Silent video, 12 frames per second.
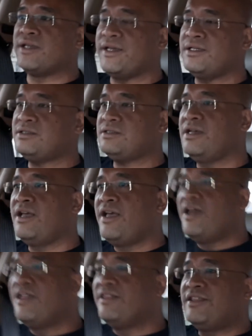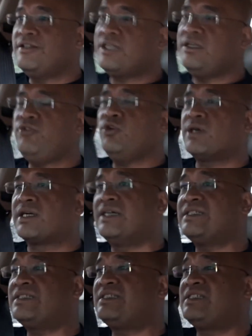days. They'll give you a
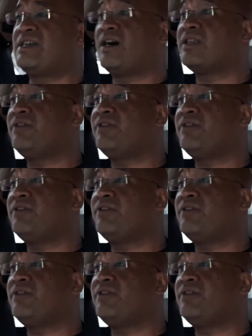courtesy car.